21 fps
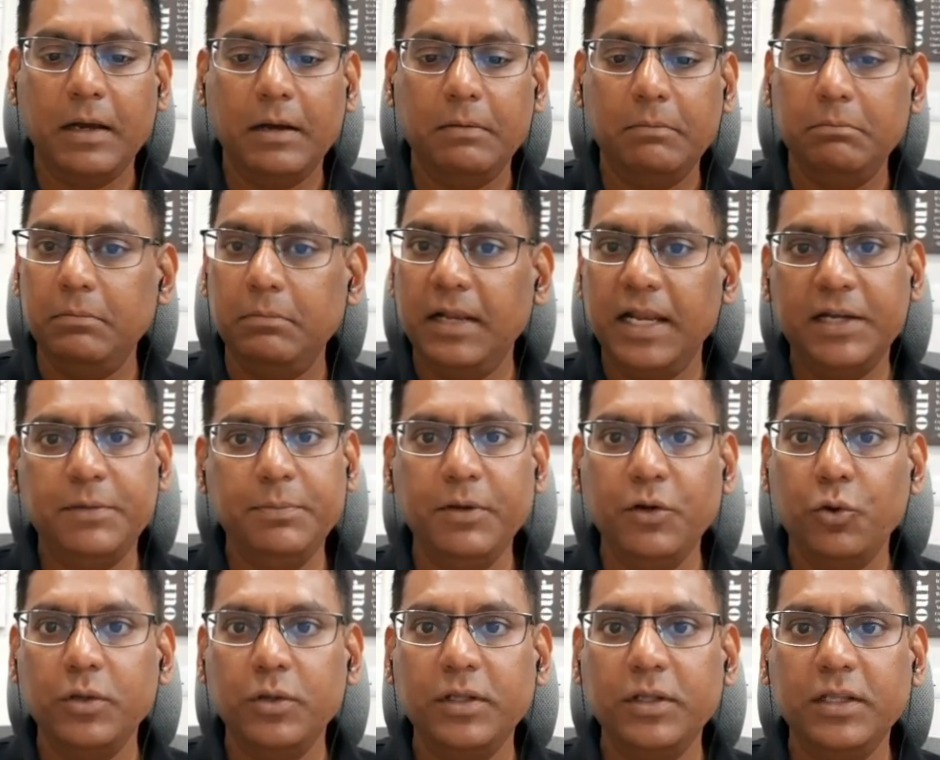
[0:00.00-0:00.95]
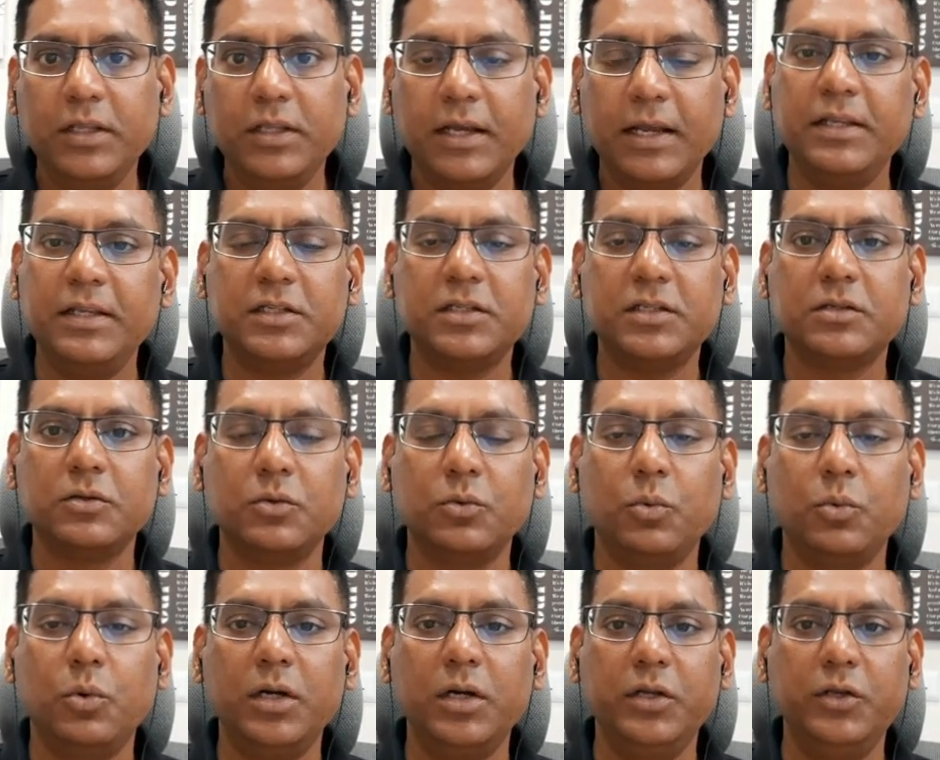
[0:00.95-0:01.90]
let me know in the comments
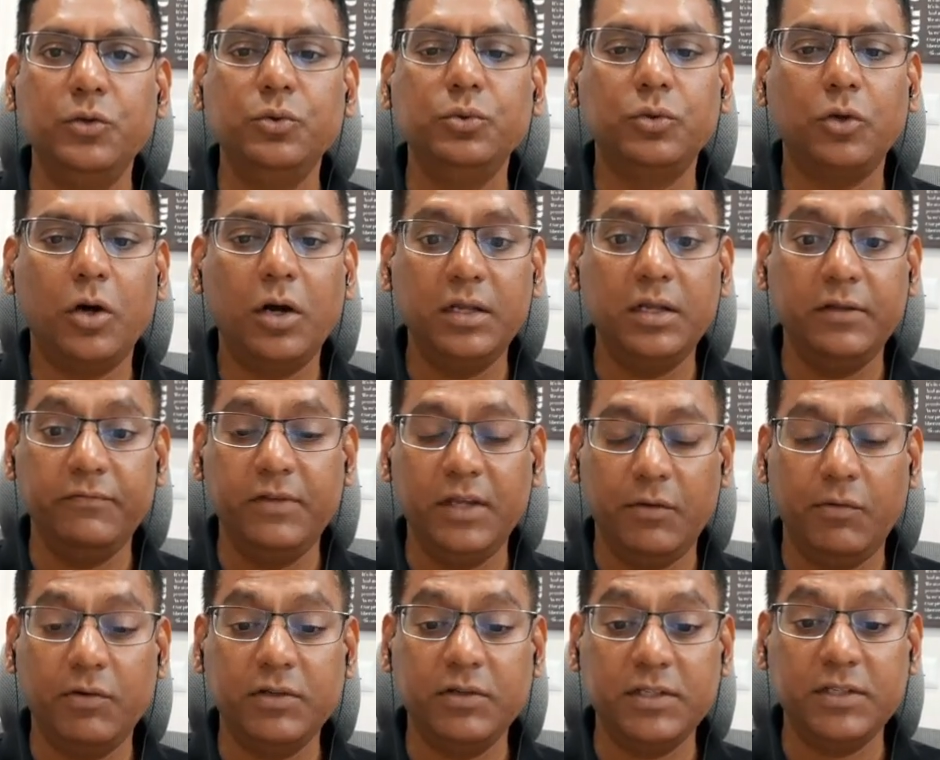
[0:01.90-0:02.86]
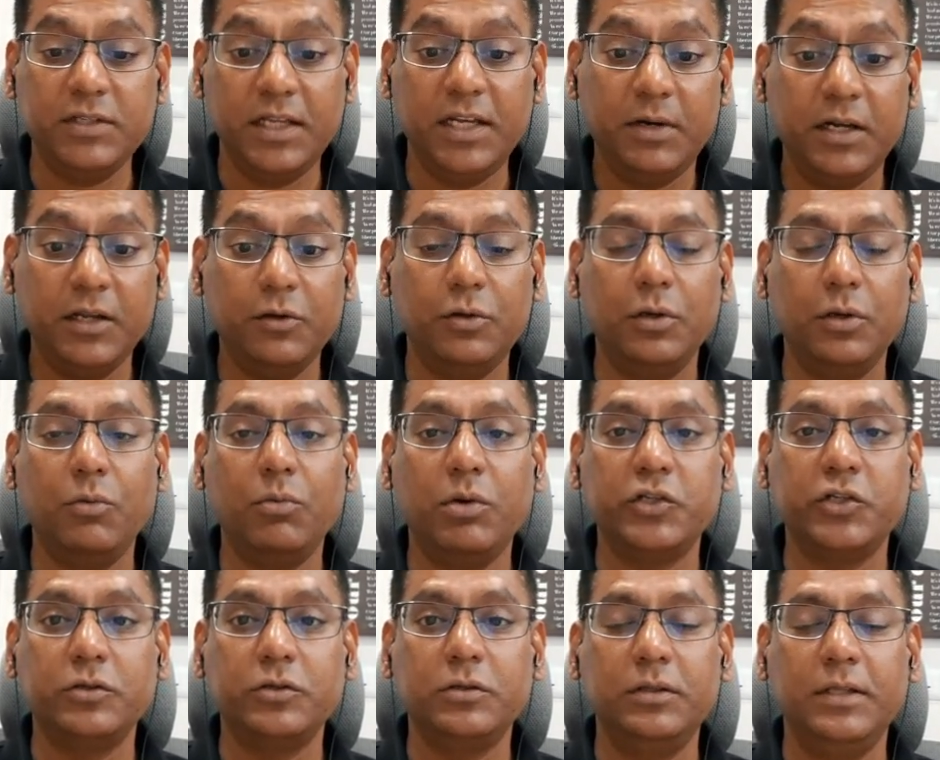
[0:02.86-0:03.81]
what you thought, if there was any particular
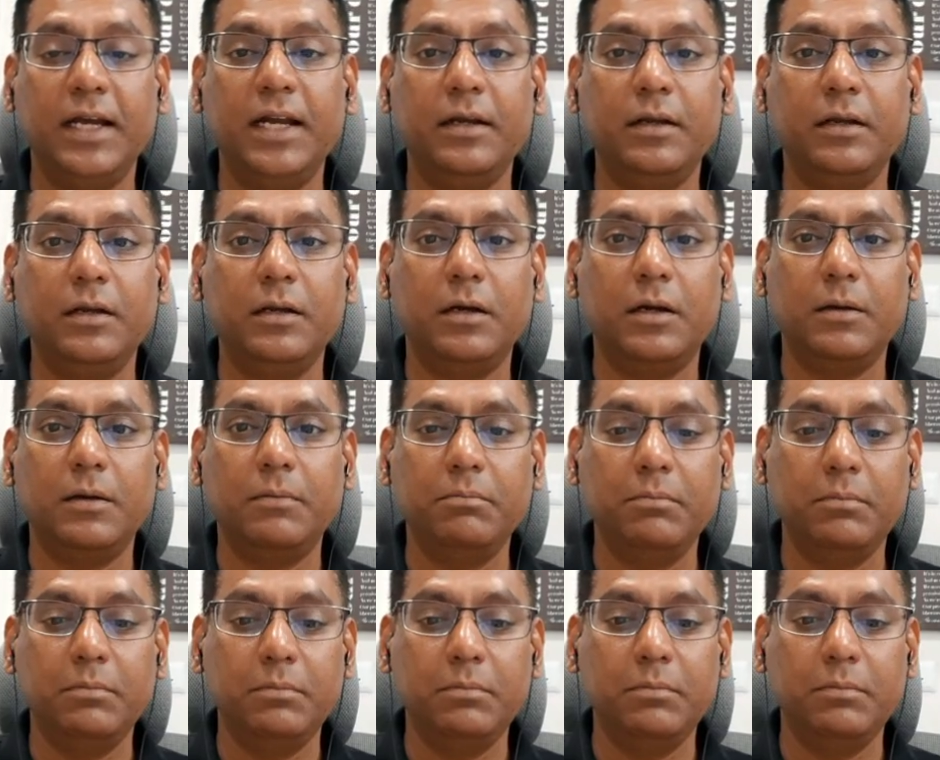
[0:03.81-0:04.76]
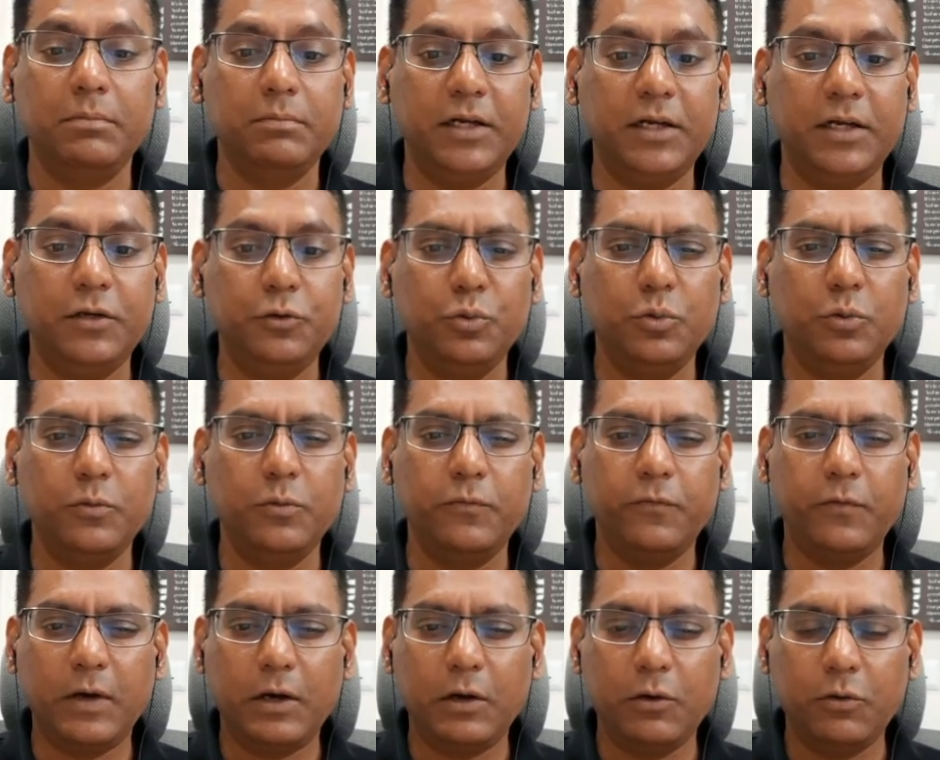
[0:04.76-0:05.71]
question that you
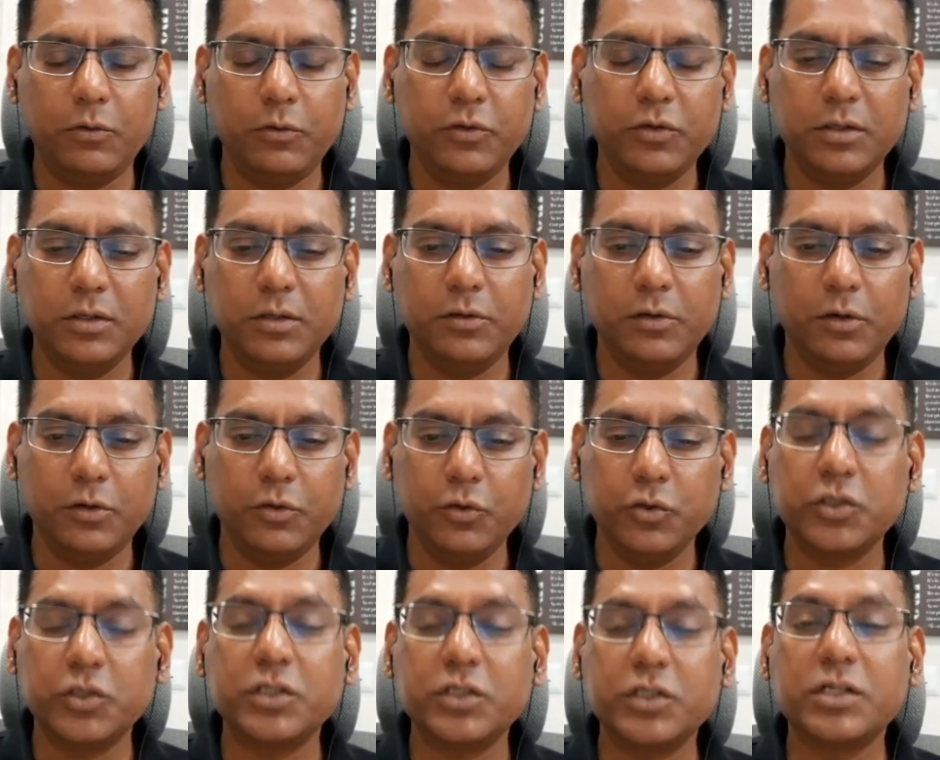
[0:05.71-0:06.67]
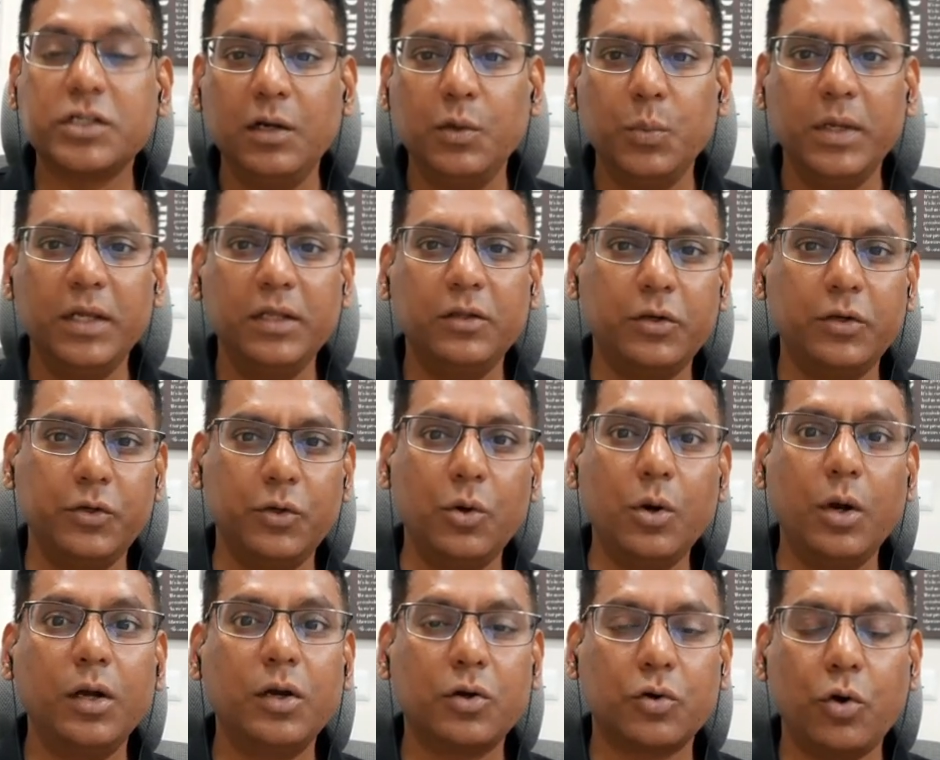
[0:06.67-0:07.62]
found you struggled with, or you
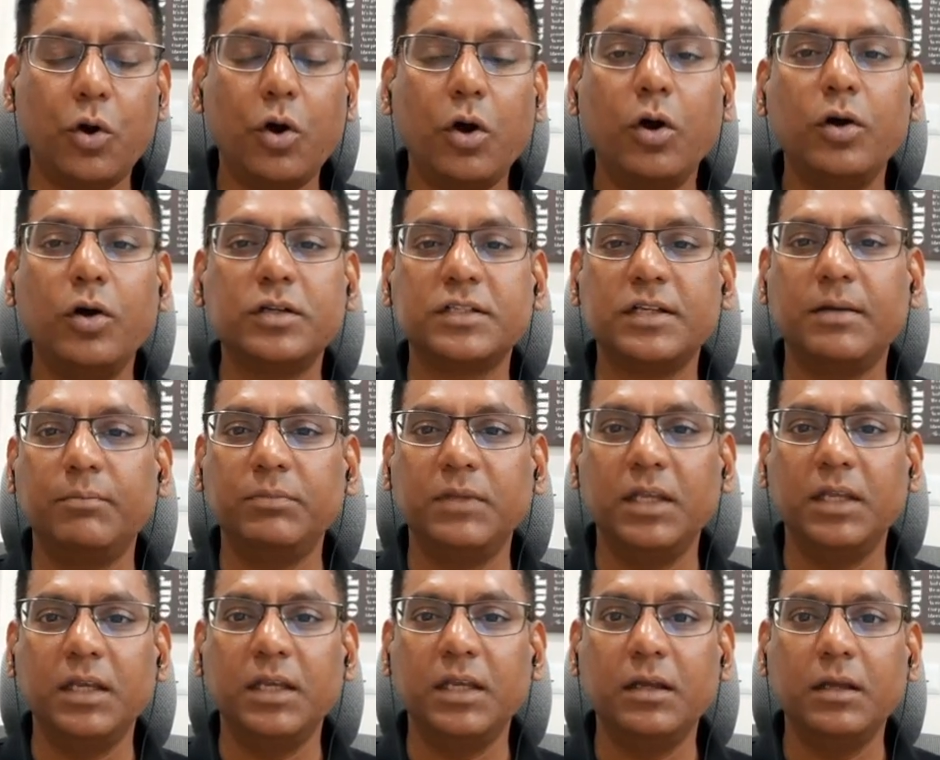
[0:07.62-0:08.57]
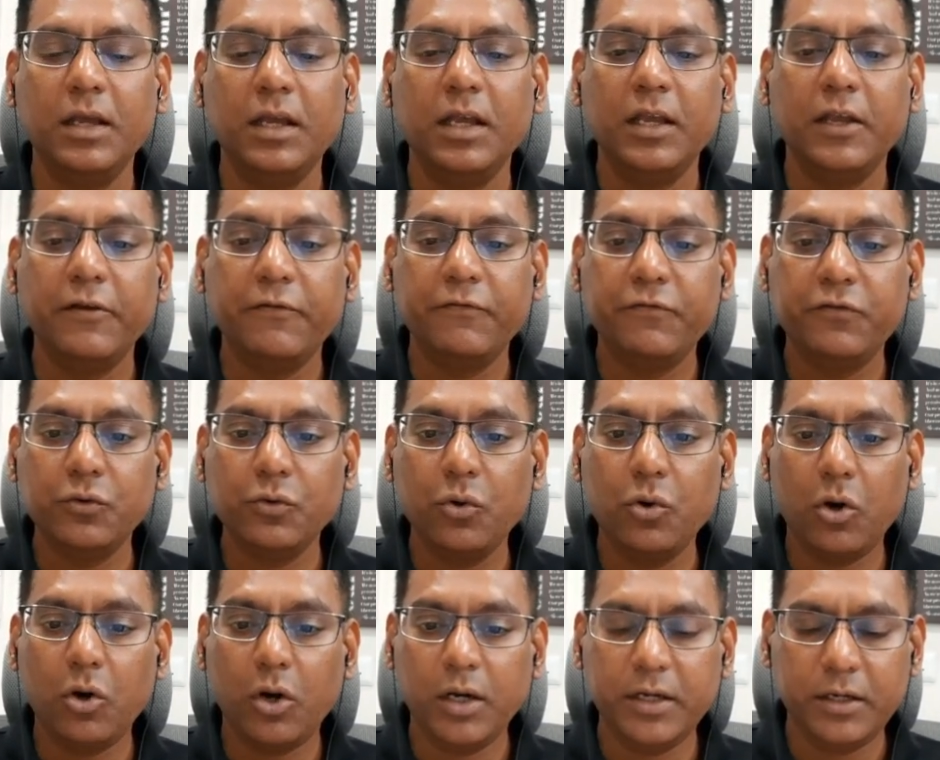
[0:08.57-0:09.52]
got wrong or something. If you
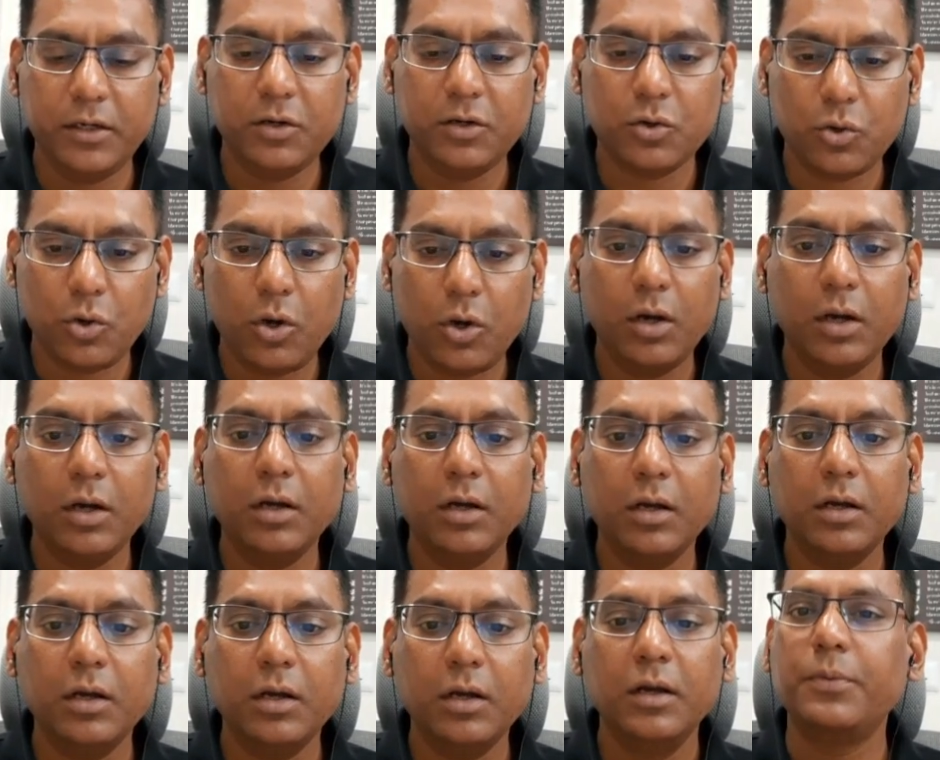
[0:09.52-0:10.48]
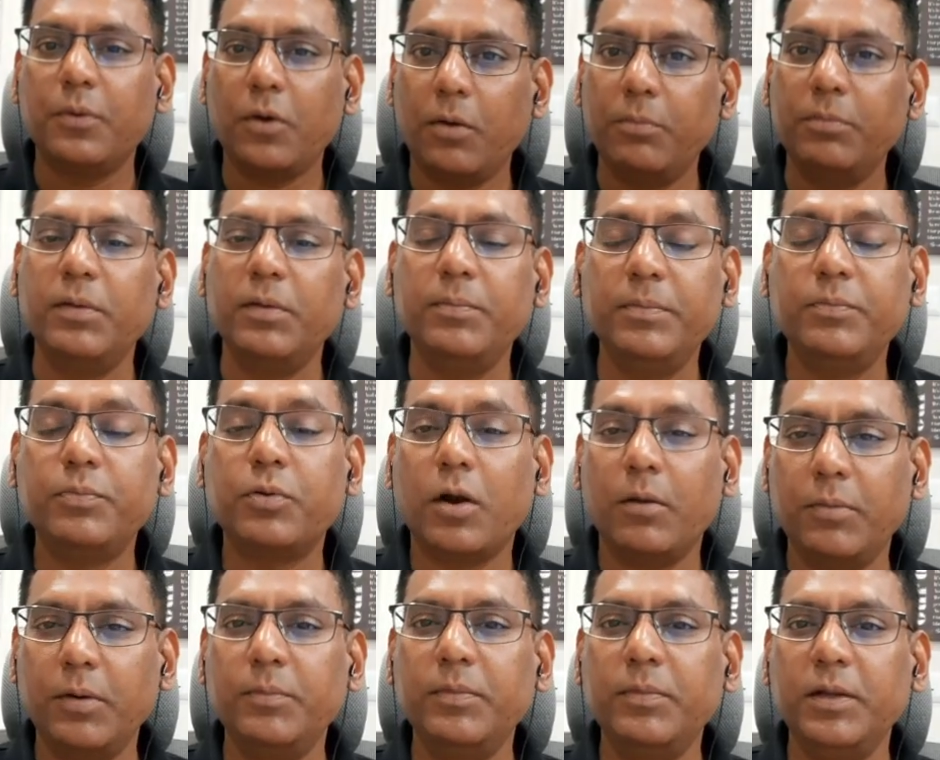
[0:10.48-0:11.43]
got it wrong,
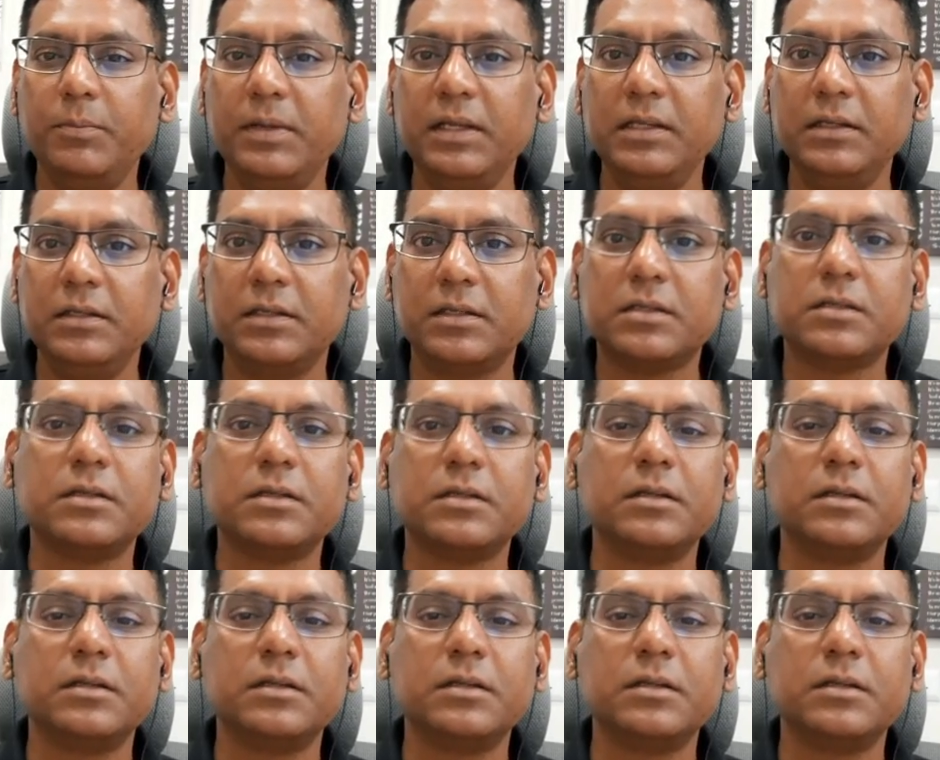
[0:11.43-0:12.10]
probably means